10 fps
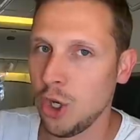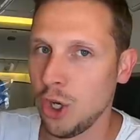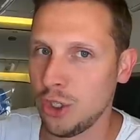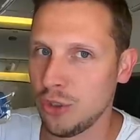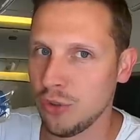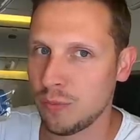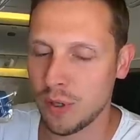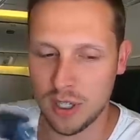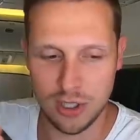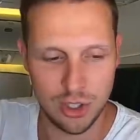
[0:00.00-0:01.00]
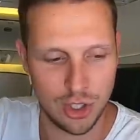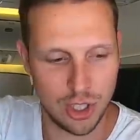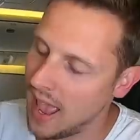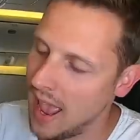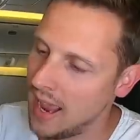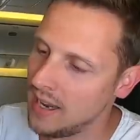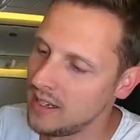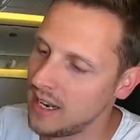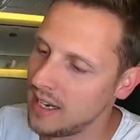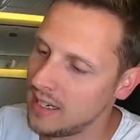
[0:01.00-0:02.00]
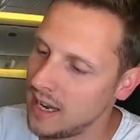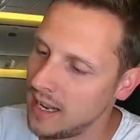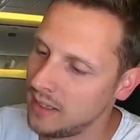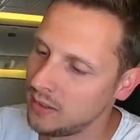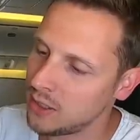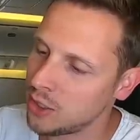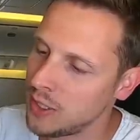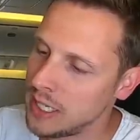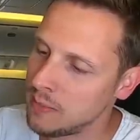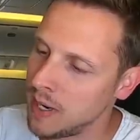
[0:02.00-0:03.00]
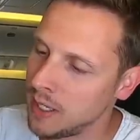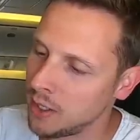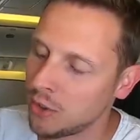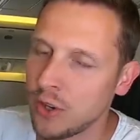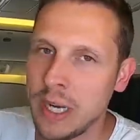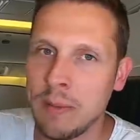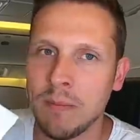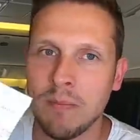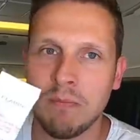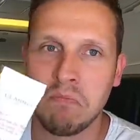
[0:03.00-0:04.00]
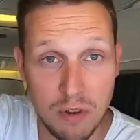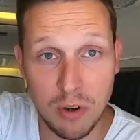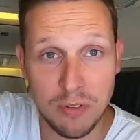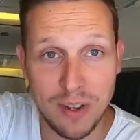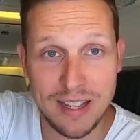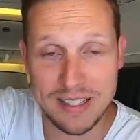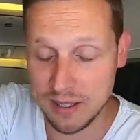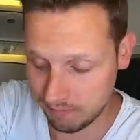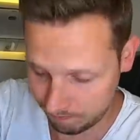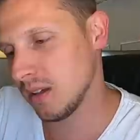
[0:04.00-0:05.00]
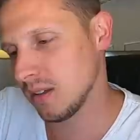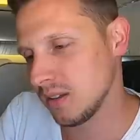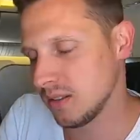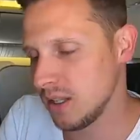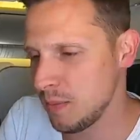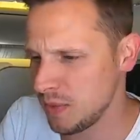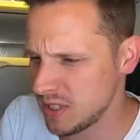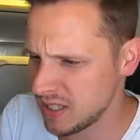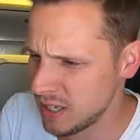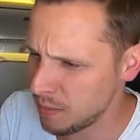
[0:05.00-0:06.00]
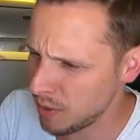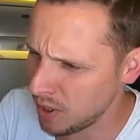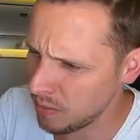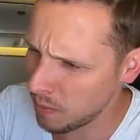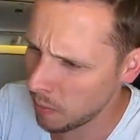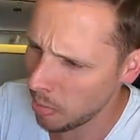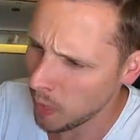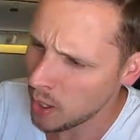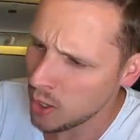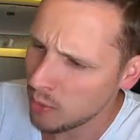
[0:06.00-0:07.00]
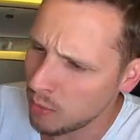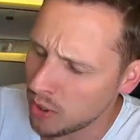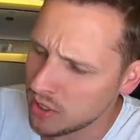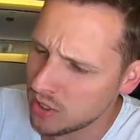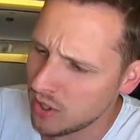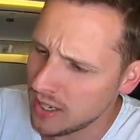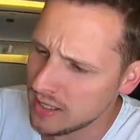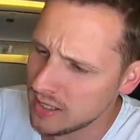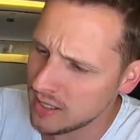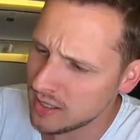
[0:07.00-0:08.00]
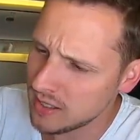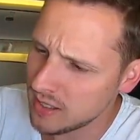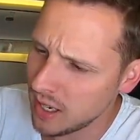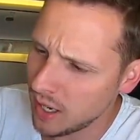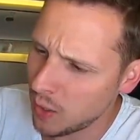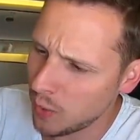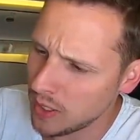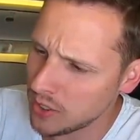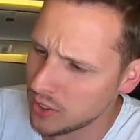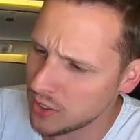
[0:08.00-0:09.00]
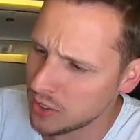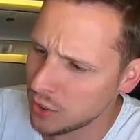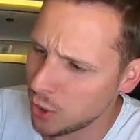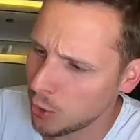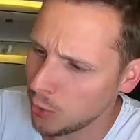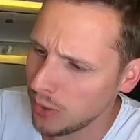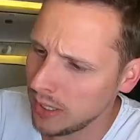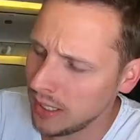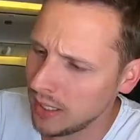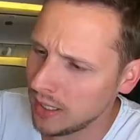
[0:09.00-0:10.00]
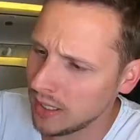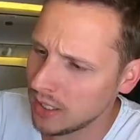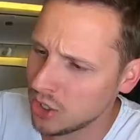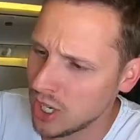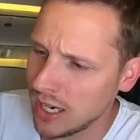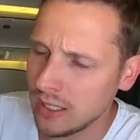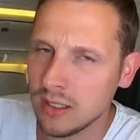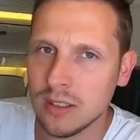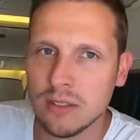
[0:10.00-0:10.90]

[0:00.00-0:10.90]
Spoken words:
a toothbrush, hand and nail treatment cream. Very fancy. Lip balm. Moisturizes and quenches cooling gel.